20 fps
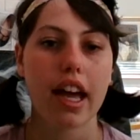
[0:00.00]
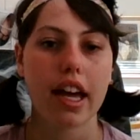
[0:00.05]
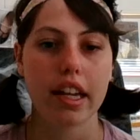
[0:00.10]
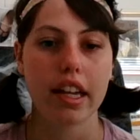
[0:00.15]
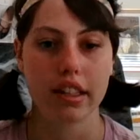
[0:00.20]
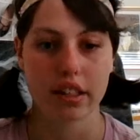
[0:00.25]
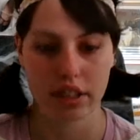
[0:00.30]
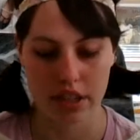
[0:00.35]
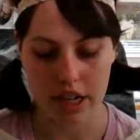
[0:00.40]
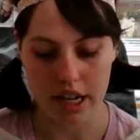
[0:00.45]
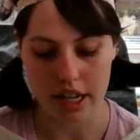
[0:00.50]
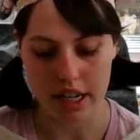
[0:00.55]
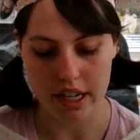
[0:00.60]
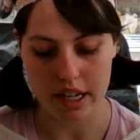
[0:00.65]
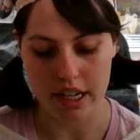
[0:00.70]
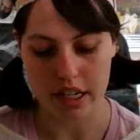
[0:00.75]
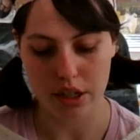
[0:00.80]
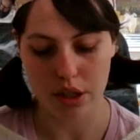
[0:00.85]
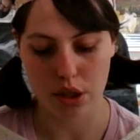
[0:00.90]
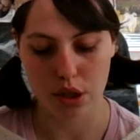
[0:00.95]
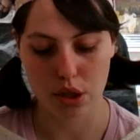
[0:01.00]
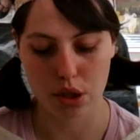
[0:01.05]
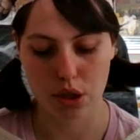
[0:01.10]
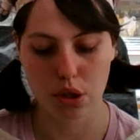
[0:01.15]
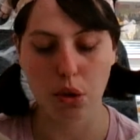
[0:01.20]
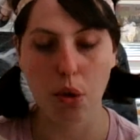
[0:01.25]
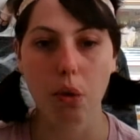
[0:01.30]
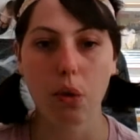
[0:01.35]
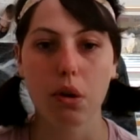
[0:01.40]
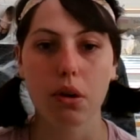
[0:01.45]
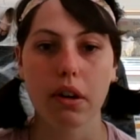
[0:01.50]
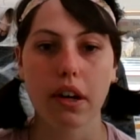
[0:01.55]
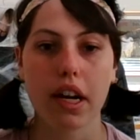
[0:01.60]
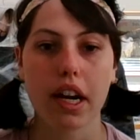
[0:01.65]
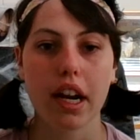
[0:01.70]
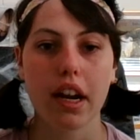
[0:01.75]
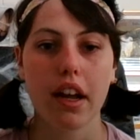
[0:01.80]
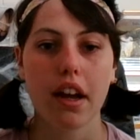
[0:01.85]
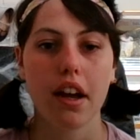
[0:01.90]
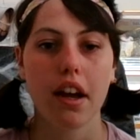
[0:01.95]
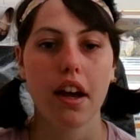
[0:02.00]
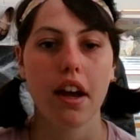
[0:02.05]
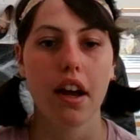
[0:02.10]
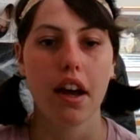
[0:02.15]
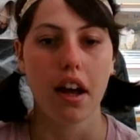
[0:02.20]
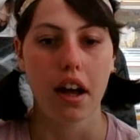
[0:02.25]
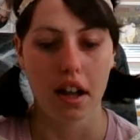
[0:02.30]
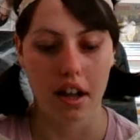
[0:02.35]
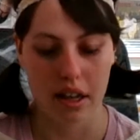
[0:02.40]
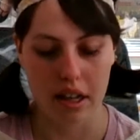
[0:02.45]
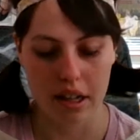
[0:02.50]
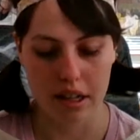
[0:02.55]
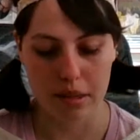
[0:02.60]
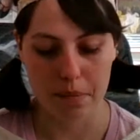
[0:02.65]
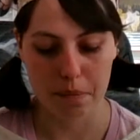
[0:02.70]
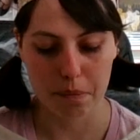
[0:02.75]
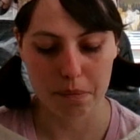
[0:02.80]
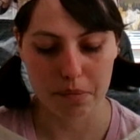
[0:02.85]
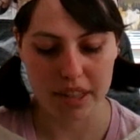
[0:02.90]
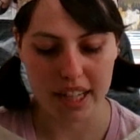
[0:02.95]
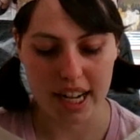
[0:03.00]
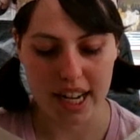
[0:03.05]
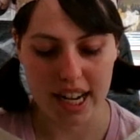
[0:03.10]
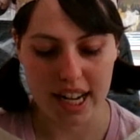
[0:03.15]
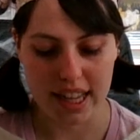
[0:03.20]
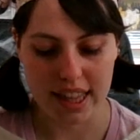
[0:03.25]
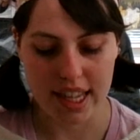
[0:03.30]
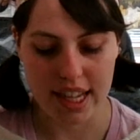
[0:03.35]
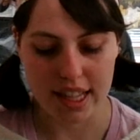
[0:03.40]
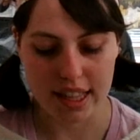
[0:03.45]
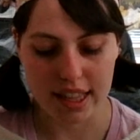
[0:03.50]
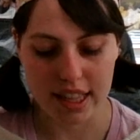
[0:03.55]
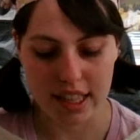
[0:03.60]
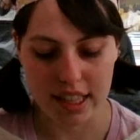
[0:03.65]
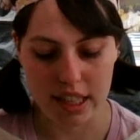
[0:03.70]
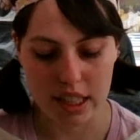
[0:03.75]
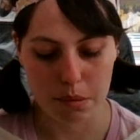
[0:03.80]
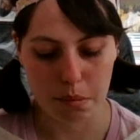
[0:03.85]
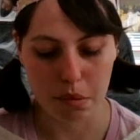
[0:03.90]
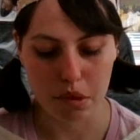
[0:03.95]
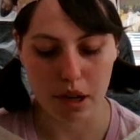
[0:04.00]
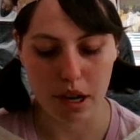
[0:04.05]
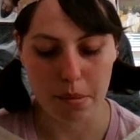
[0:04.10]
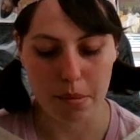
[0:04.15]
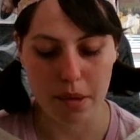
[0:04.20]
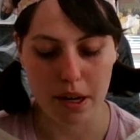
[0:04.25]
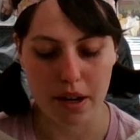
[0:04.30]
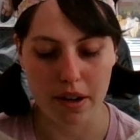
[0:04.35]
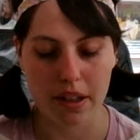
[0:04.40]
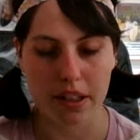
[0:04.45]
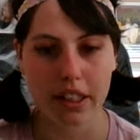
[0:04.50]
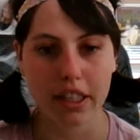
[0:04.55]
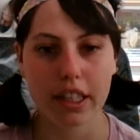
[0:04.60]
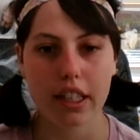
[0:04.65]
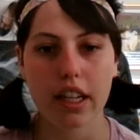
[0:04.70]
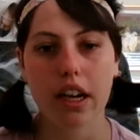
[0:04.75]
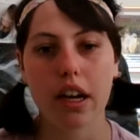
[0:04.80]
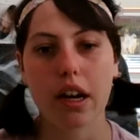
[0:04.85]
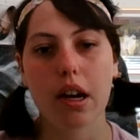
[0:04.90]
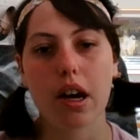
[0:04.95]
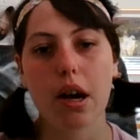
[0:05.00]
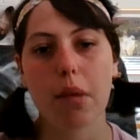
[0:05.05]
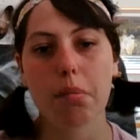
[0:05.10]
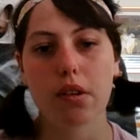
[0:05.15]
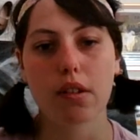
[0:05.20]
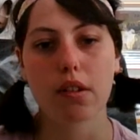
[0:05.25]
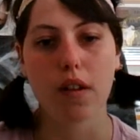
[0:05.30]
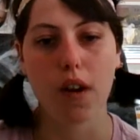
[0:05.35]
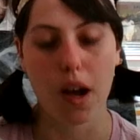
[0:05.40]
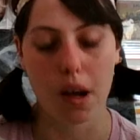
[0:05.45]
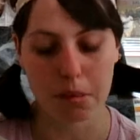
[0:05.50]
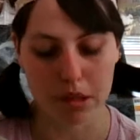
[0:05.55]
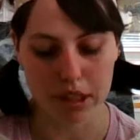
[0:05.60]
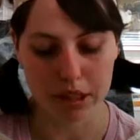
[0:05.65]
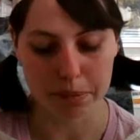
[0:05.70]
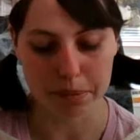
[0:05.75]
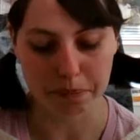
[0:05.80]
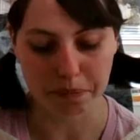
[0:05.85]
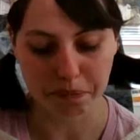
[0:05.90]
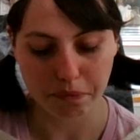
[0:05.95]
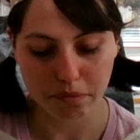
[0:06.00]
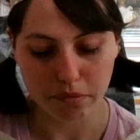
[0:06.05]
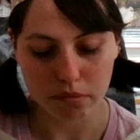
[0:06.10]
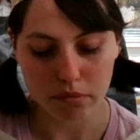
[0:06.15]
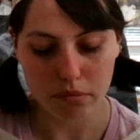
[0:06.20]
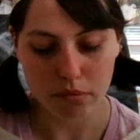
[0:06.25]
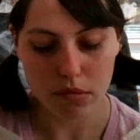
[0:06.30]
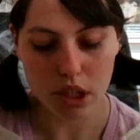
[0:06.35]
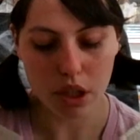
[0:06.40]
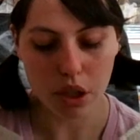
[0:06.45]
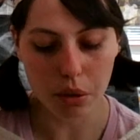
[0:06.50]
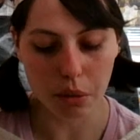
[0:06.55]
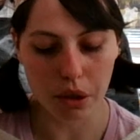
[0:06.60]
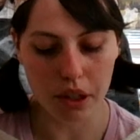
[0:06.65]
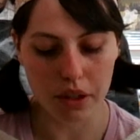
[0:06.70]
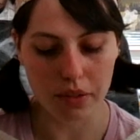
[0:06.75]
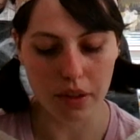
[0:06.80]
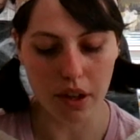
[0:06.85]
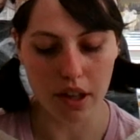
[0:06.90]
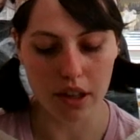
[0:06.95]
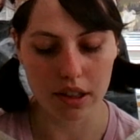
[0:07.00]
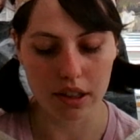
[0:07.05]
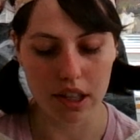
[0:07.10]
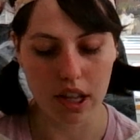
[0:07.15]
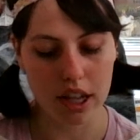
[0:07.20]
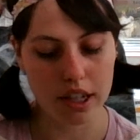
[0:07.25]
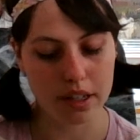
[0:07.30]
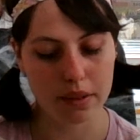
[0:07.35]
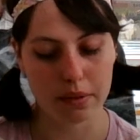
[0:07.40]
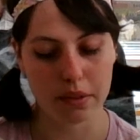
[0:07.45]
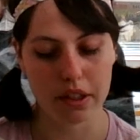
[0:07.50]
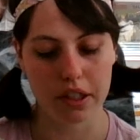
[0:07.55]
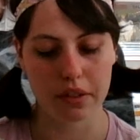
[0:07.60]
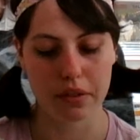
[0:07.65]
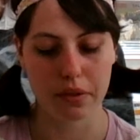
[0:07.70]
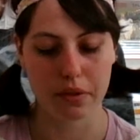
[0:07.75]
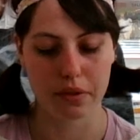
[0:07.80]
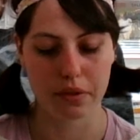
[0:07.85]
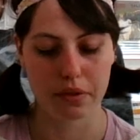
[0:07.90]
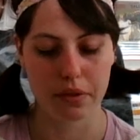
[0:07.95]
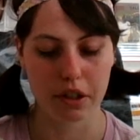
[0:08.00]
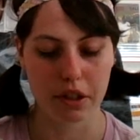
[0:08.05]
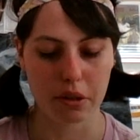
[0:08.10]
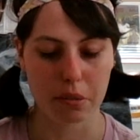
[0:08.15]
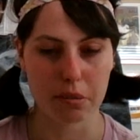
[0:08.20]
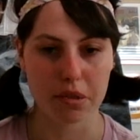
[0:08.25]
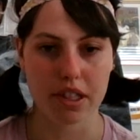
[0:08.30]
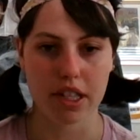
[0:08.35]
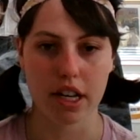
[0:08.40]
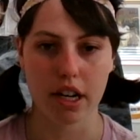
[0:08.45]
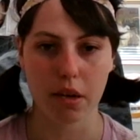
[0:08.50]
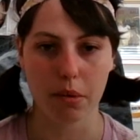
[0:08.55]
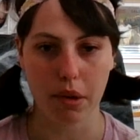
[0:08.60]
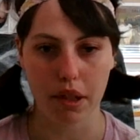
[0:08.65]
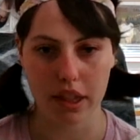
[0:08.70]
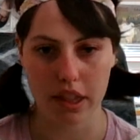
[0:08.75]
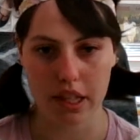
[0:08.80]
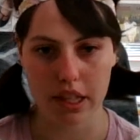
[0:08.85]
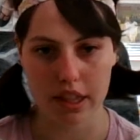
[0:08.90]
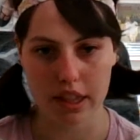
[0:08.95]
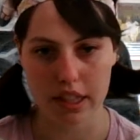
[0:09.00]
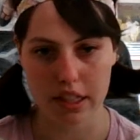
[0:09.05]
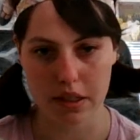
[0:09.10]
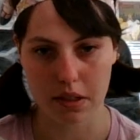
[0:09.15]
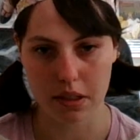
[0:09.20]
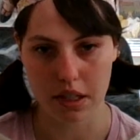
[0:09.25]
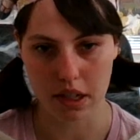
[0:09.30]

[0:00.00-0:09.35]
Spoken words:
and entertaining story. And I think that's primarily a problem with a lot of the films that are within the